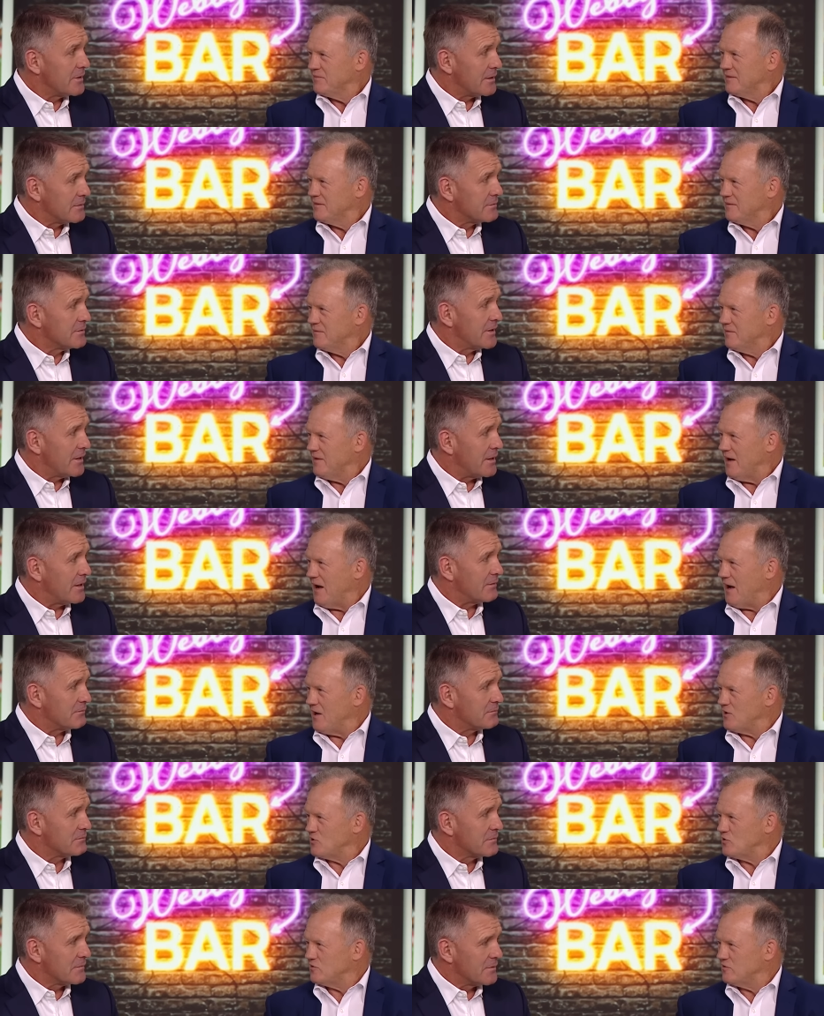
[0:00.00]
Speaker 1: You know,
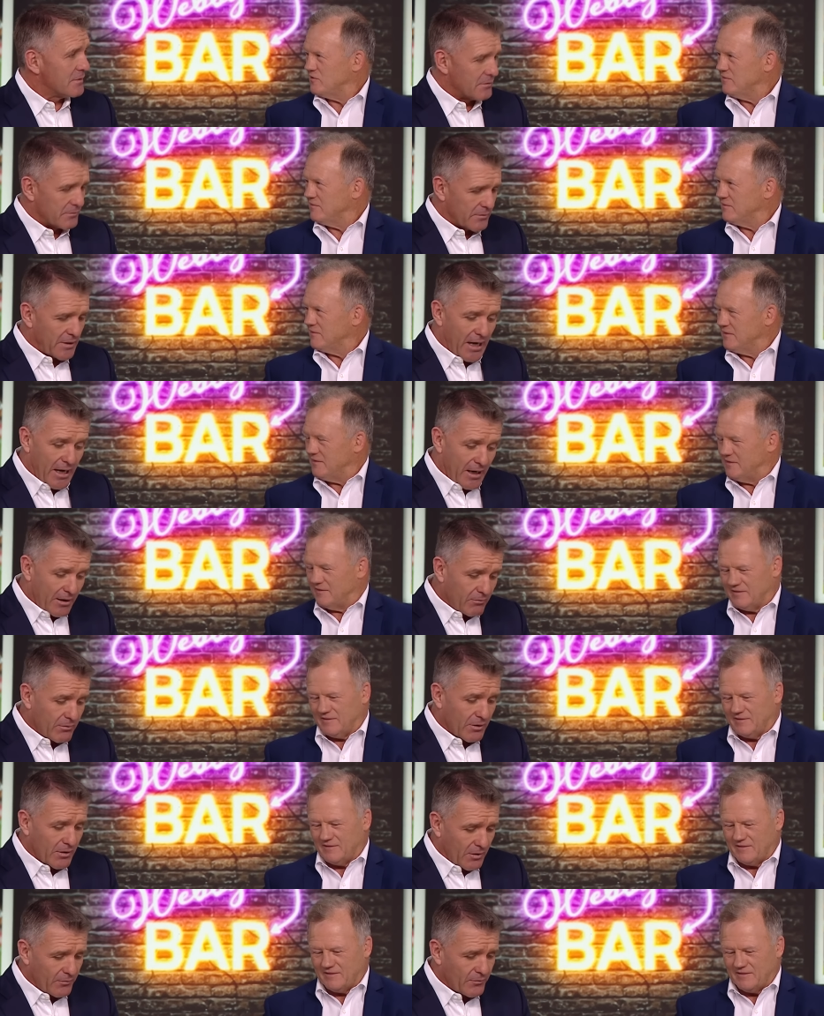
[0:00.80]
Harsh. No,
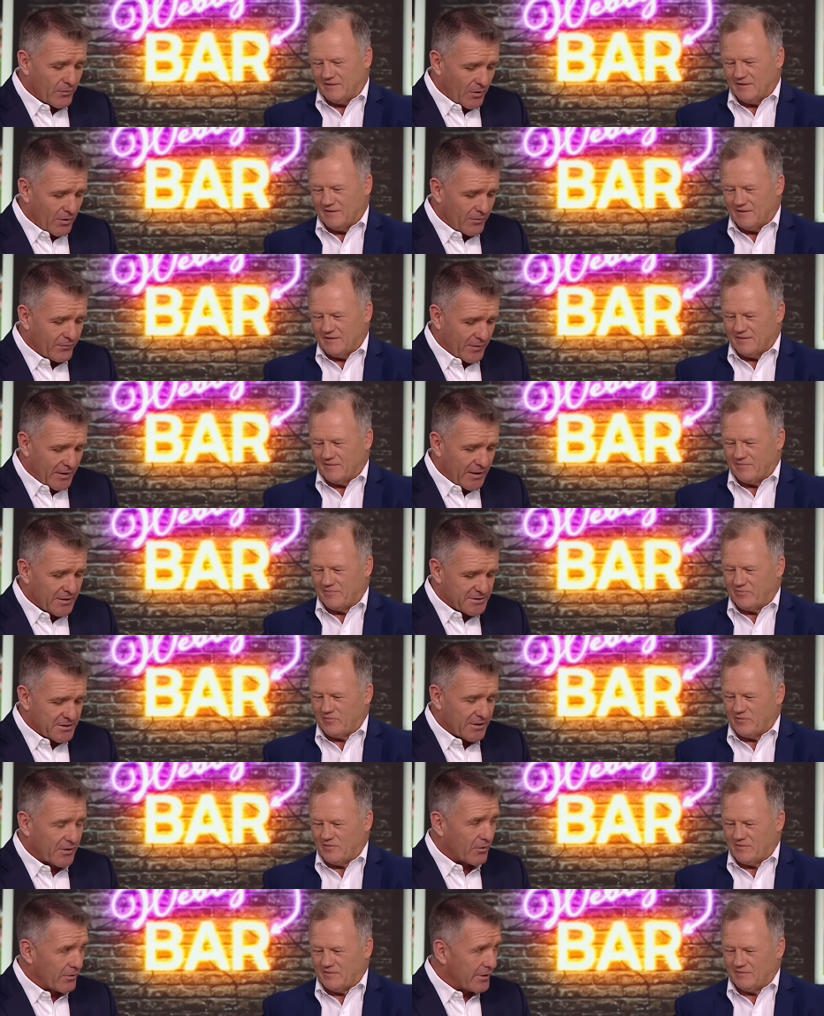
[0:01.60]
well, I've, I've,
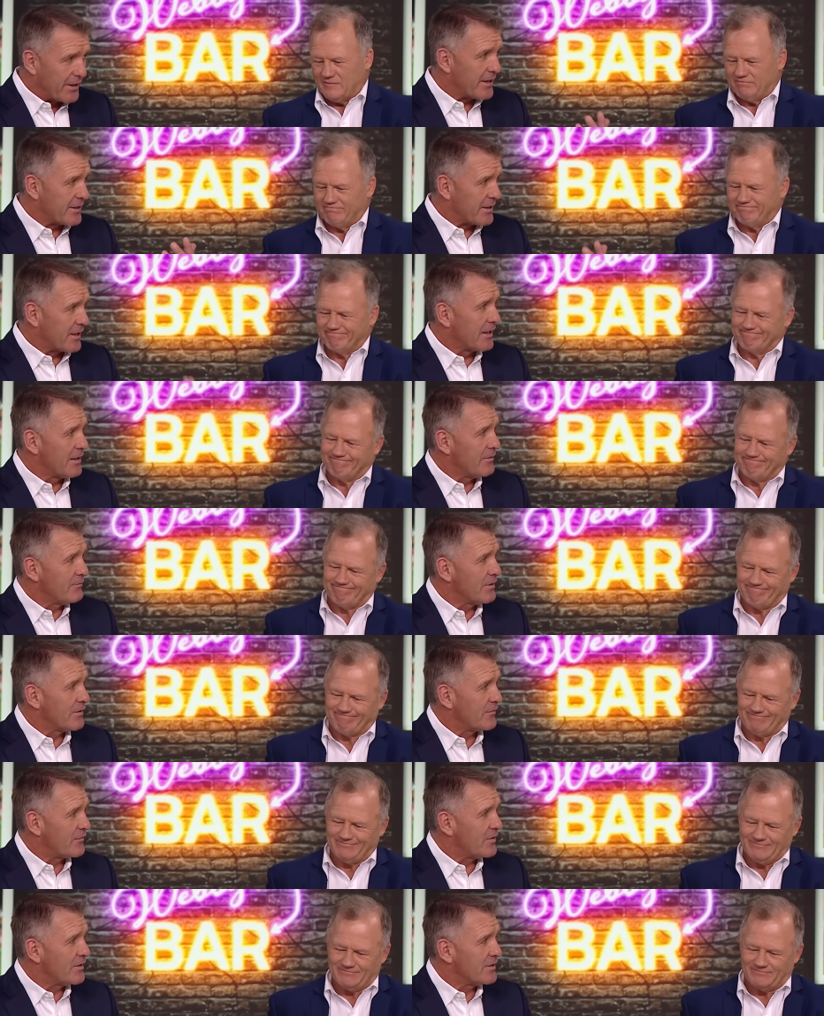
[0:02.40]
actually gone out on a limb with
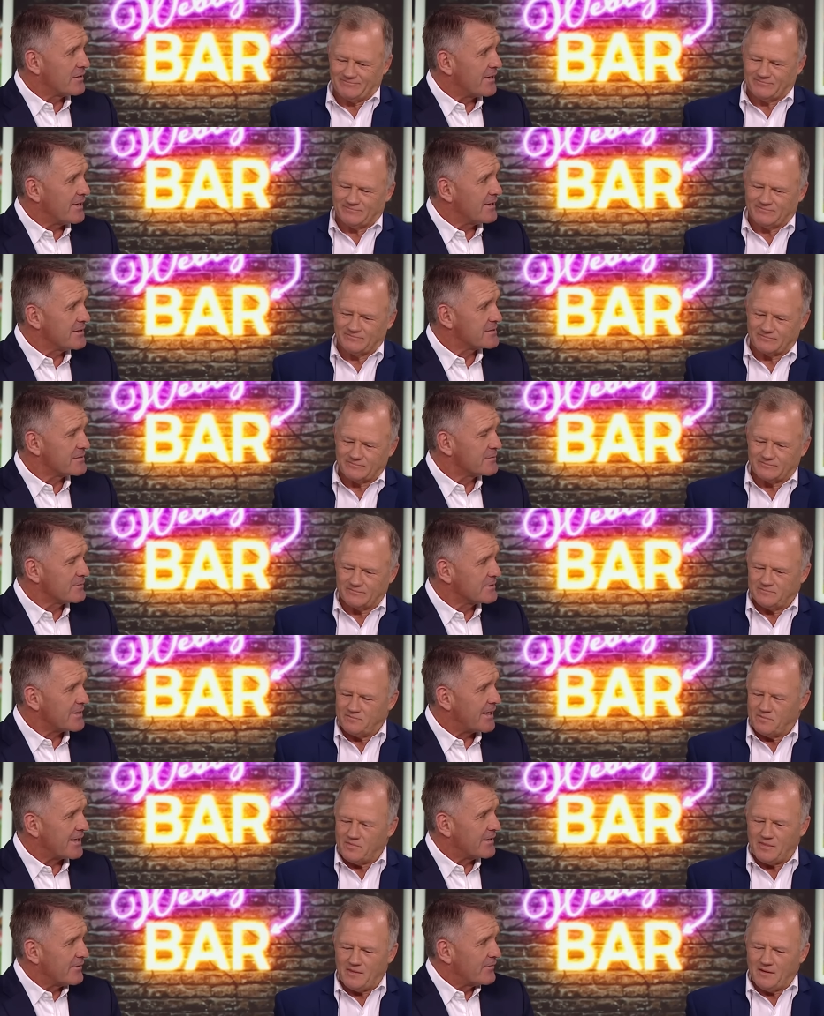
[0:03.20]
a few things and
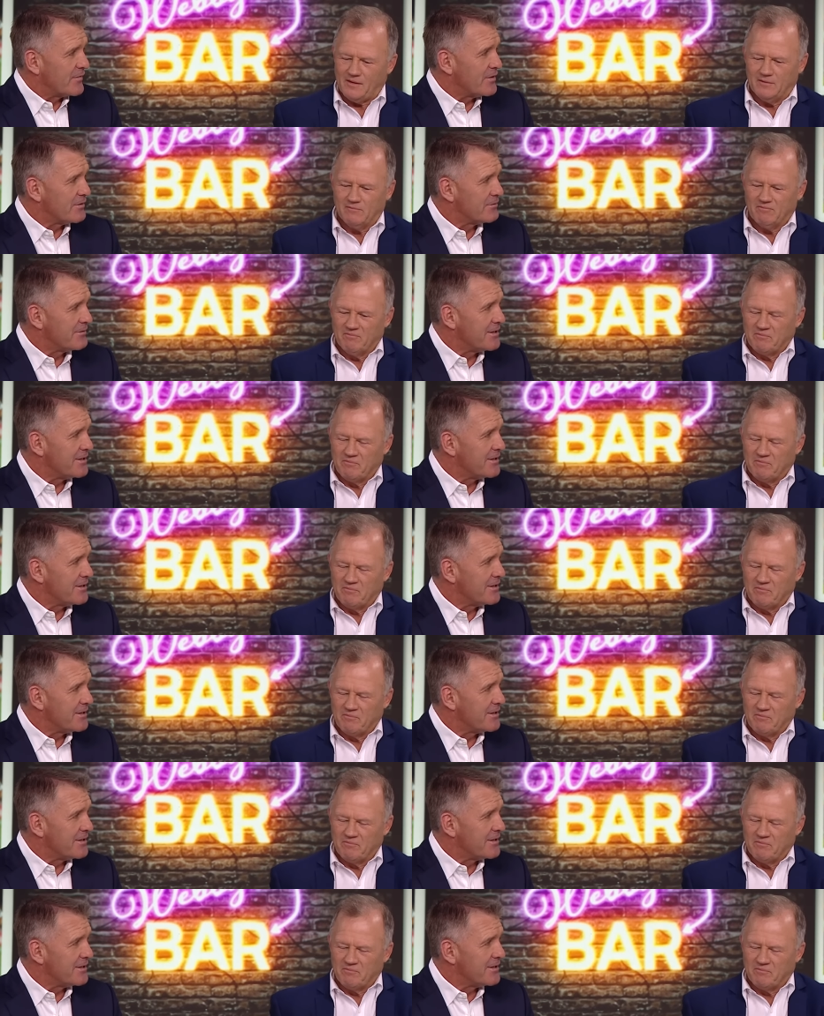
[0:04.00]
taken a few